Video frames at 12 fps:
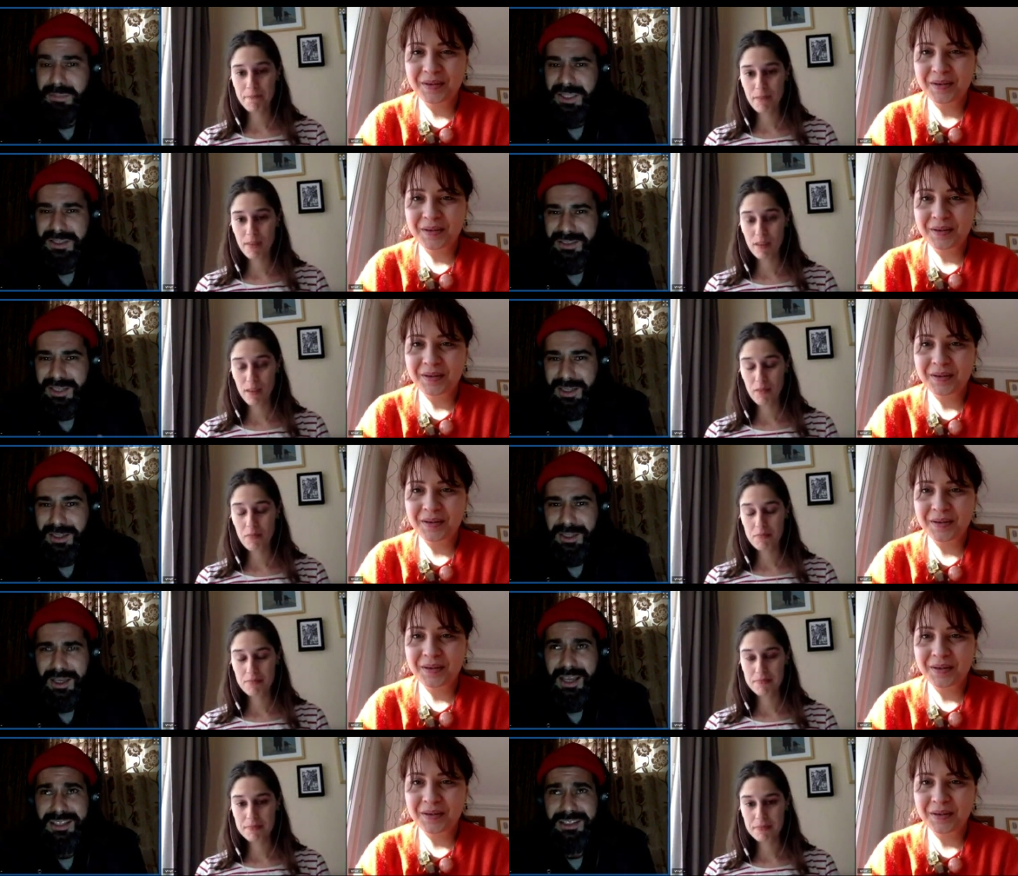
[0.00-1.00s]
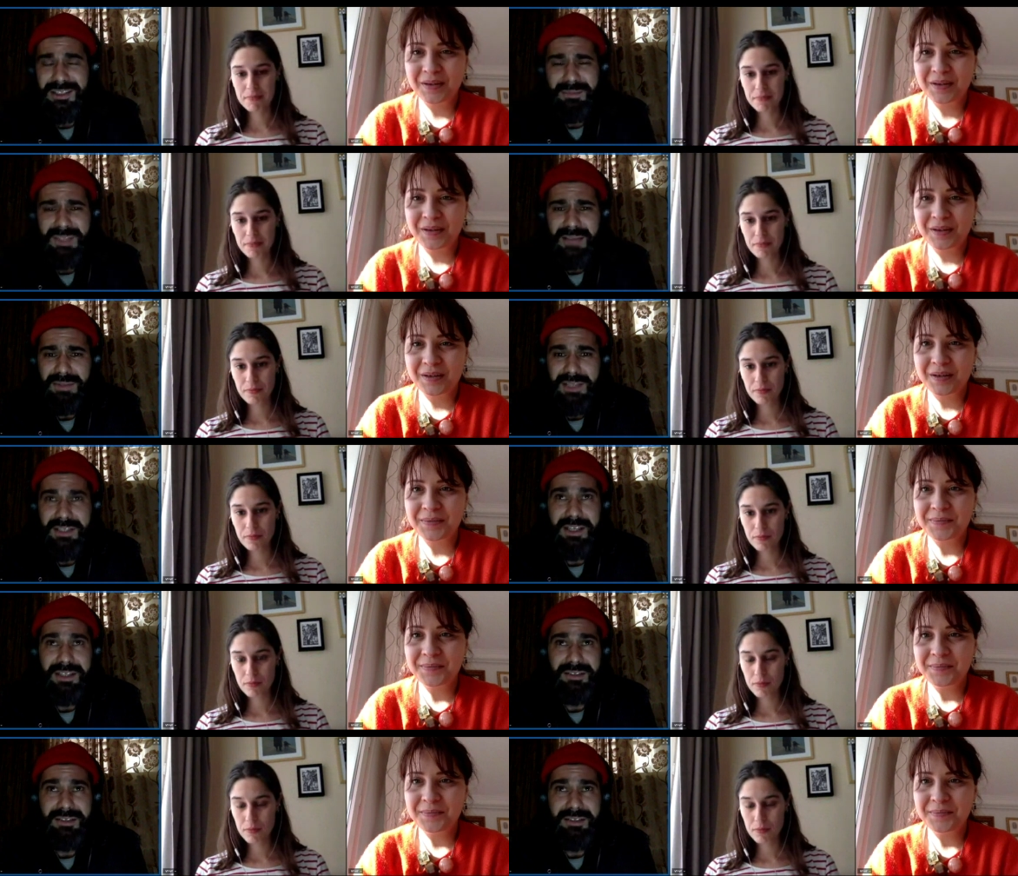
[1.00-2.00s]
Speaker 1: But uh, I, sometimes I
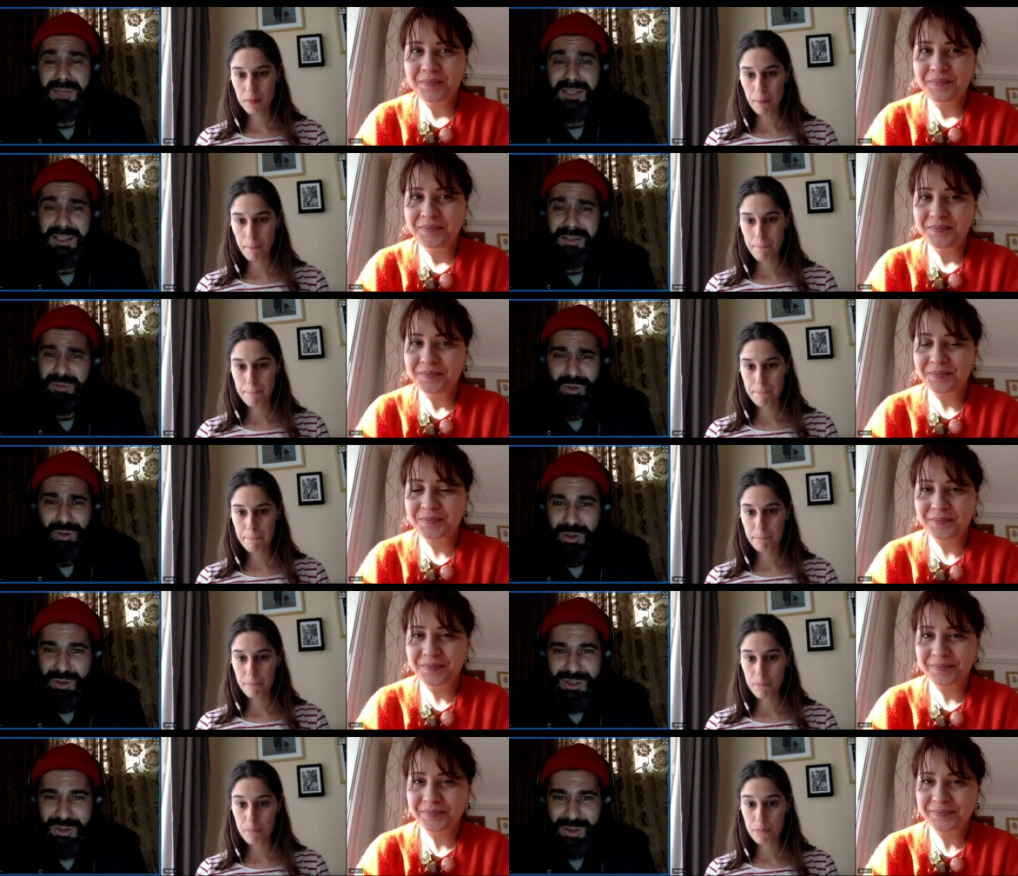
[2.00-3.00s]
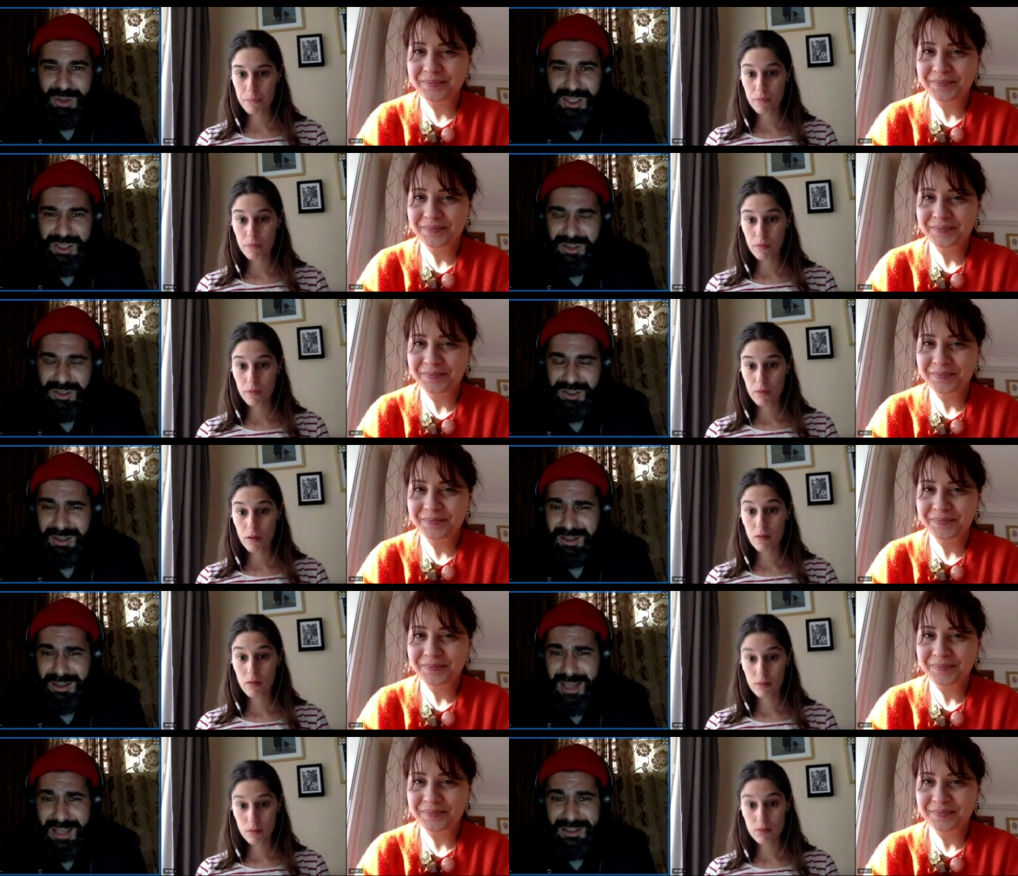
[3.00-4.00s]
say to myself, look, those tradition
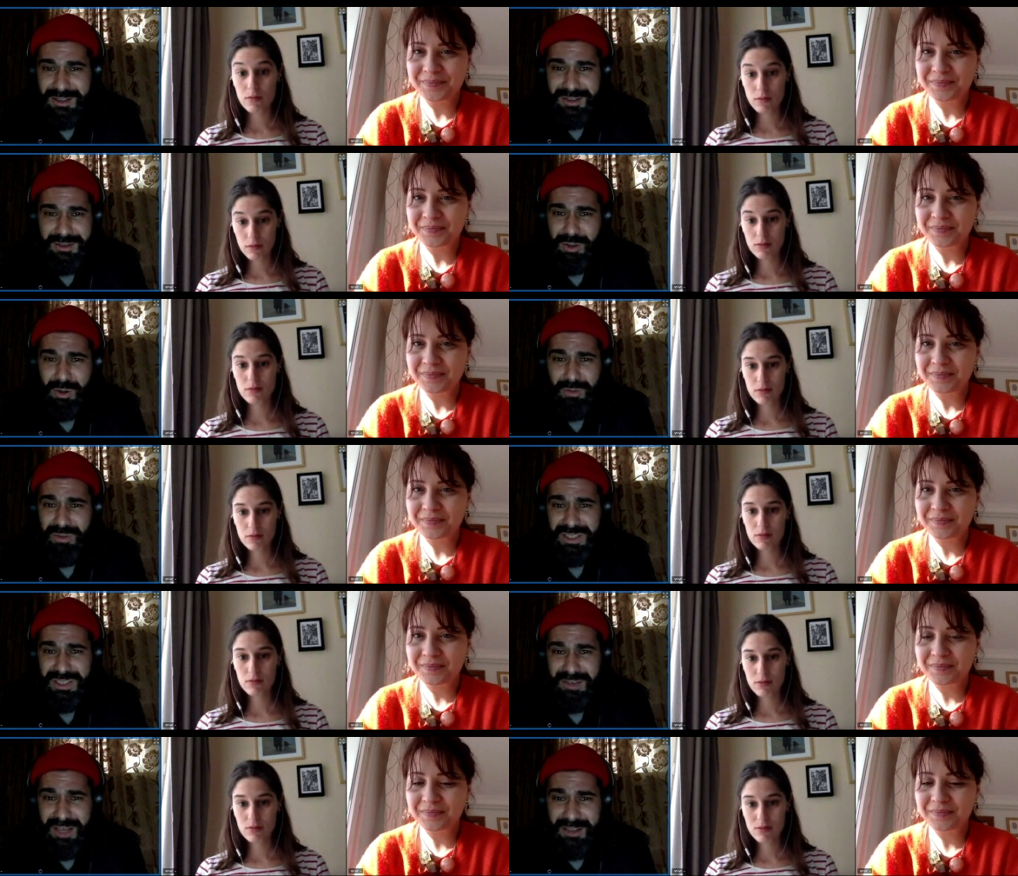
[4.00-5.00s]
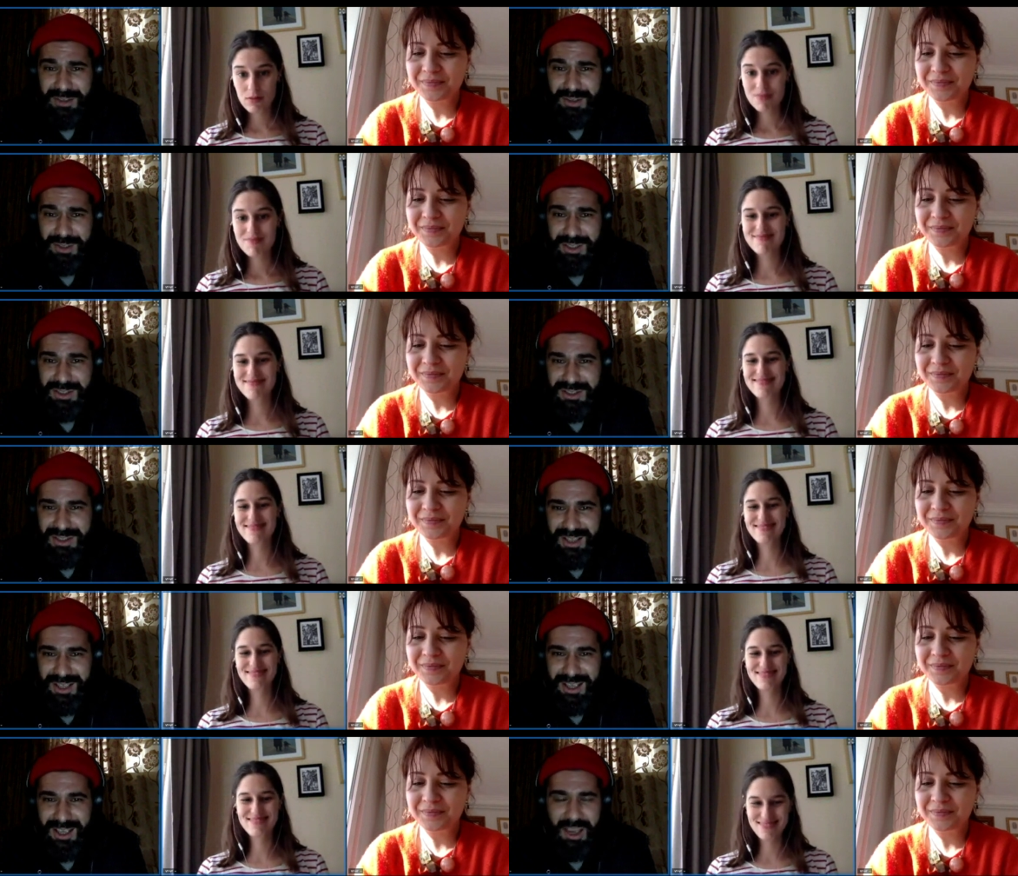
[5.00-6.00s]
uh, lasted over 700 years,
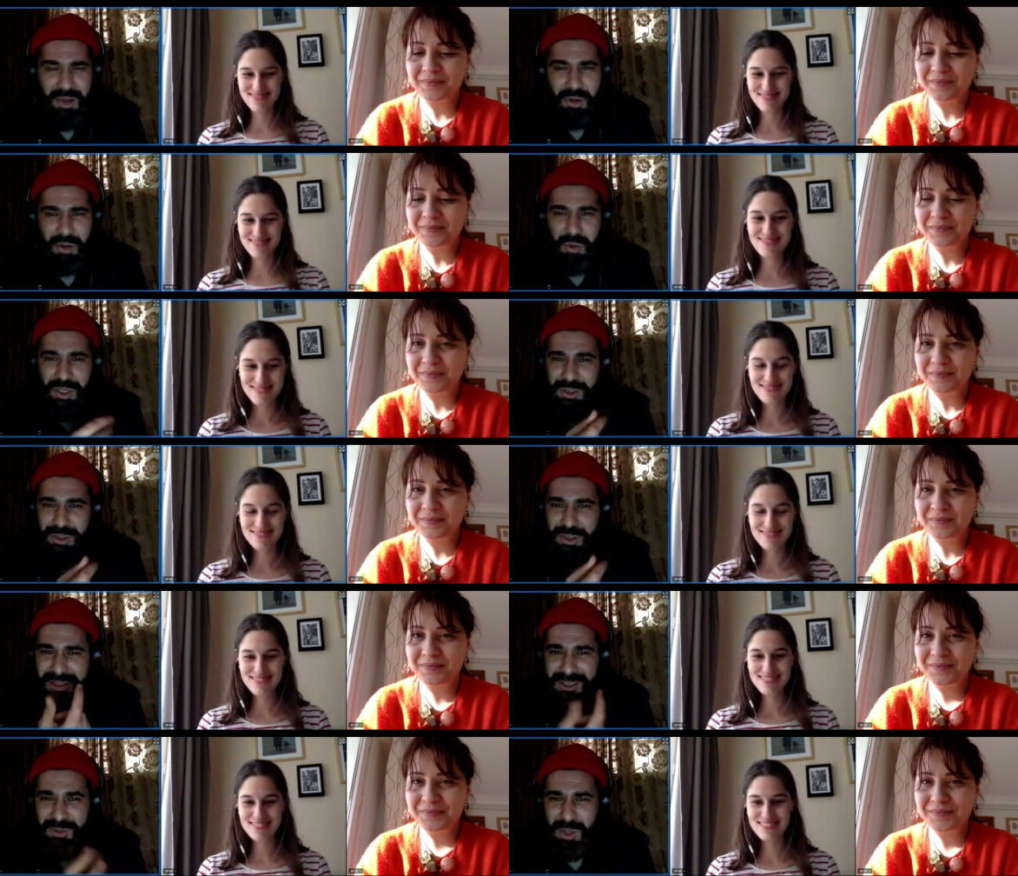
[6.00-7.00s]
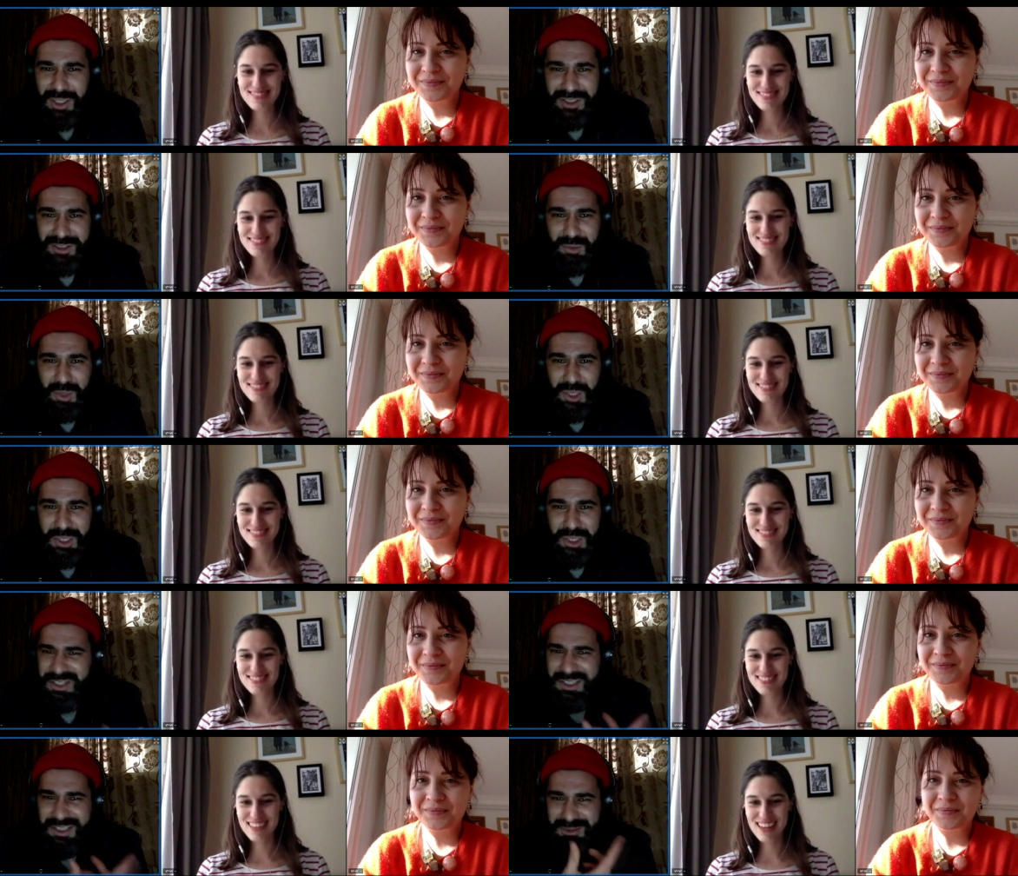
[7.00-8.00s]
and you want to do it in one one
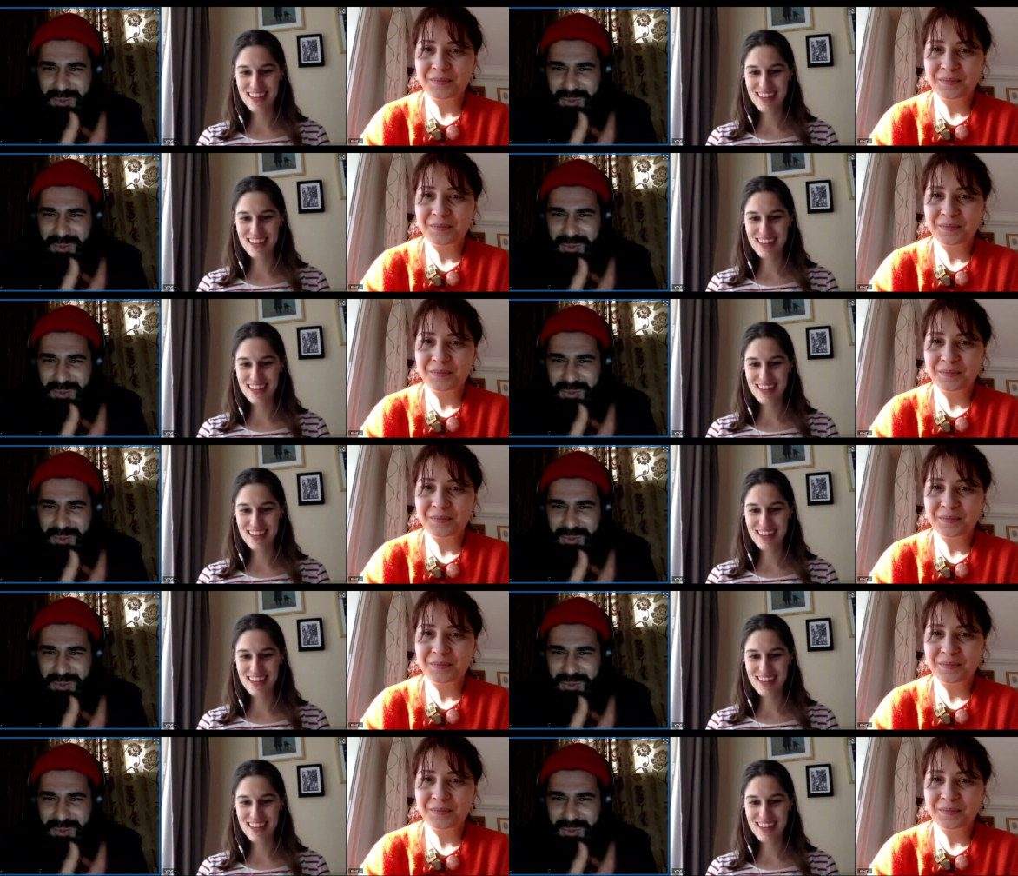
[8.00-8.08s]
year.